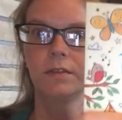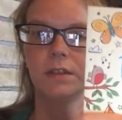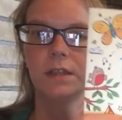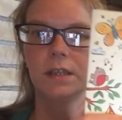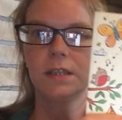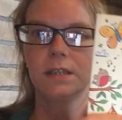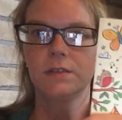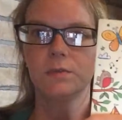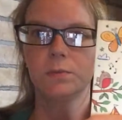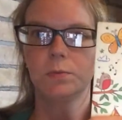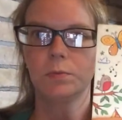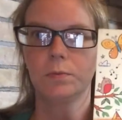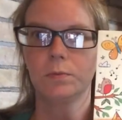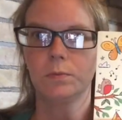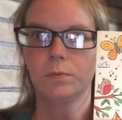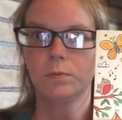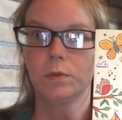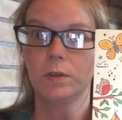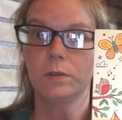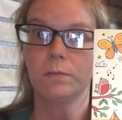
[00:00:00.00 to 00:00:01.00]
This
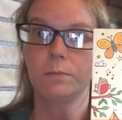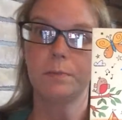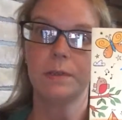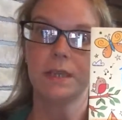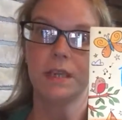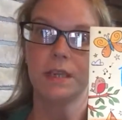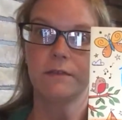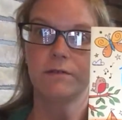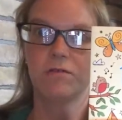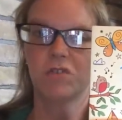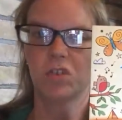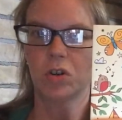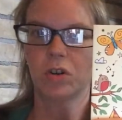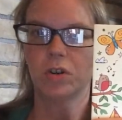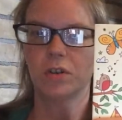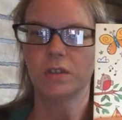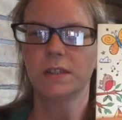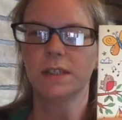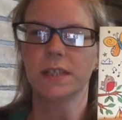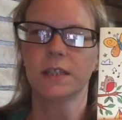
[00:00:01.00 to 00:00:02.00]
would be
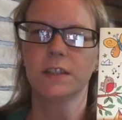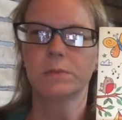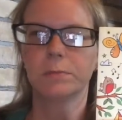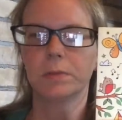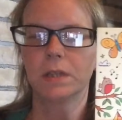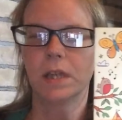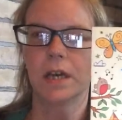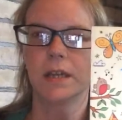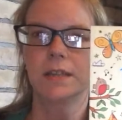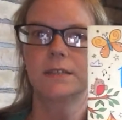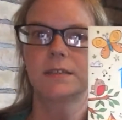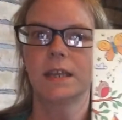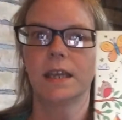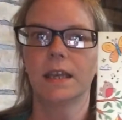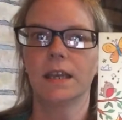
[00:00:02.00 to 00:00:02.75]
for 6+,